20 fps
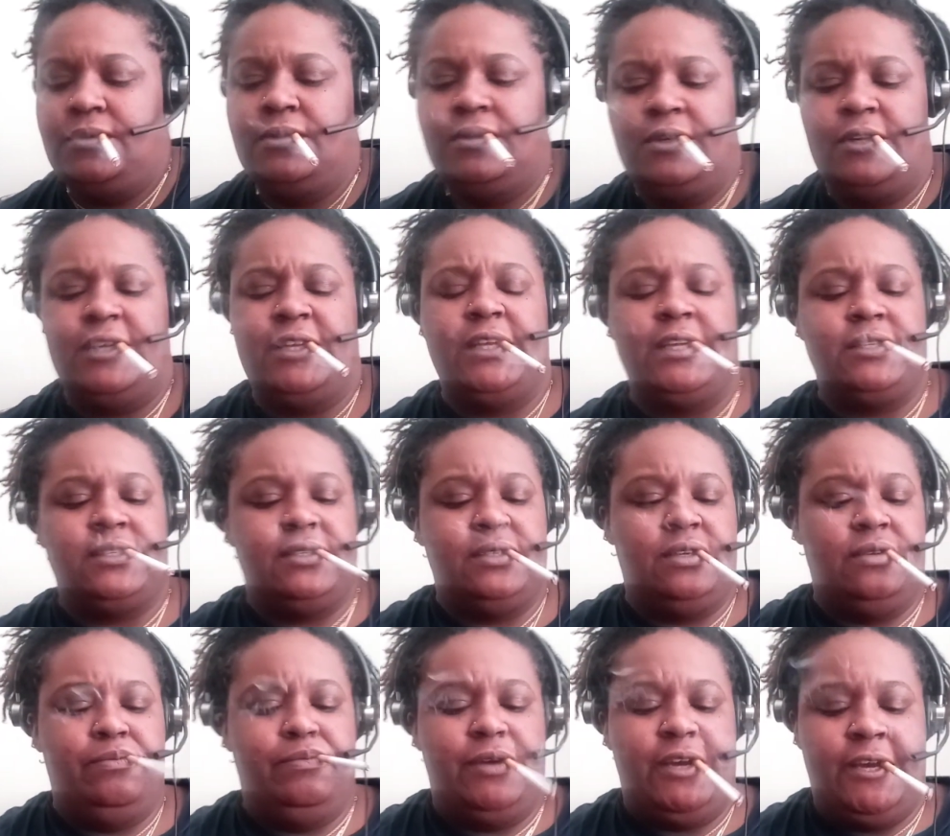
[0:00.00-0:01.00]
I like to
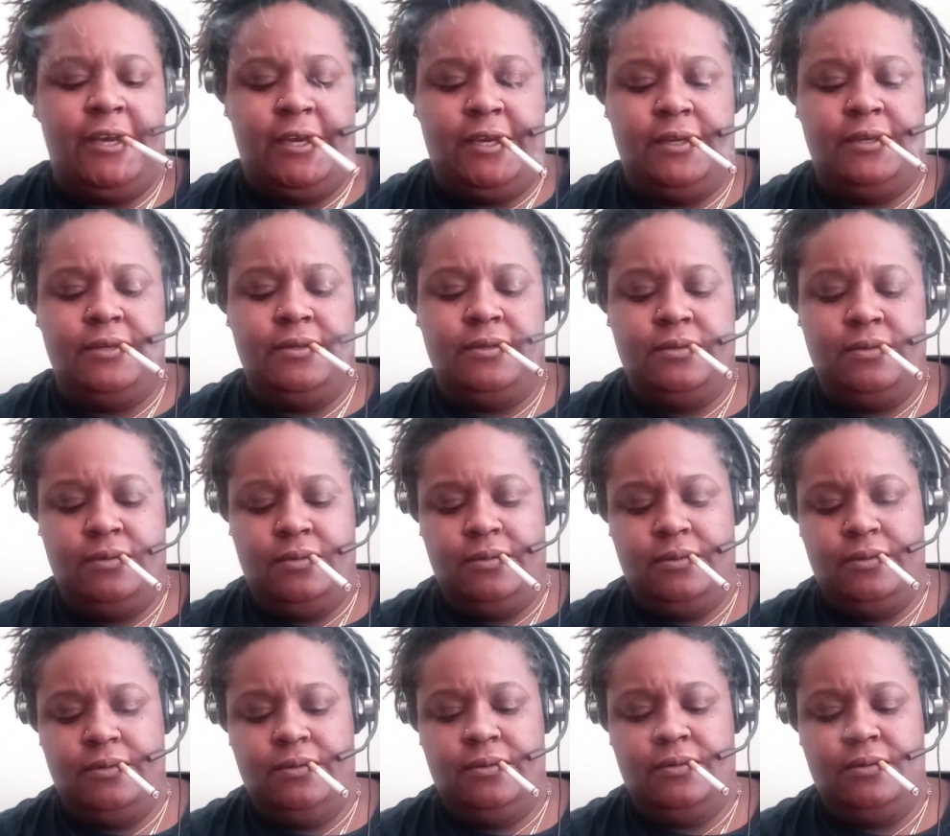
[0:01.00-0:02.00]
combine.
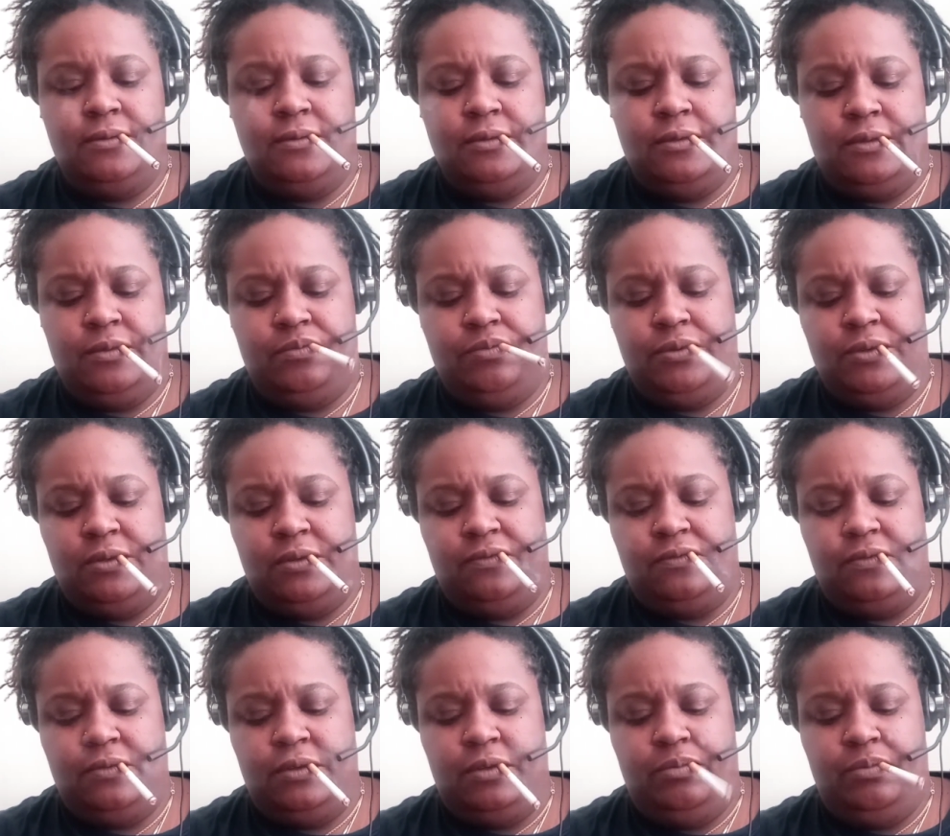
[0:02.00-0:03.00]
Pull it
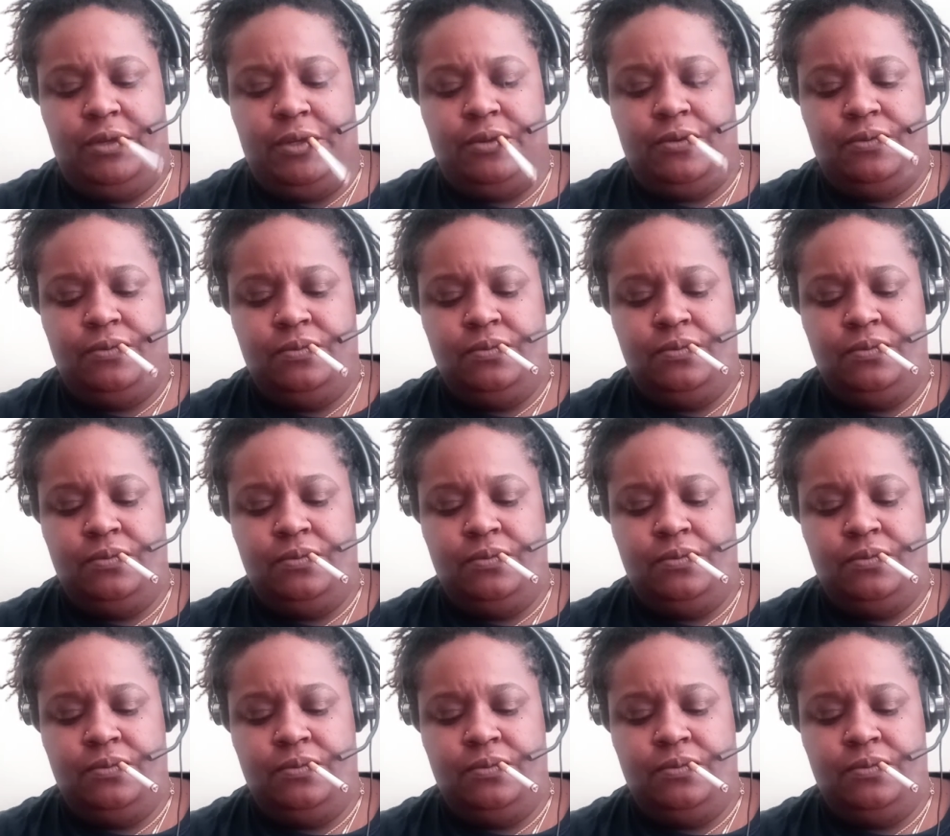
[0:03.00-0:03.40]
from the middle.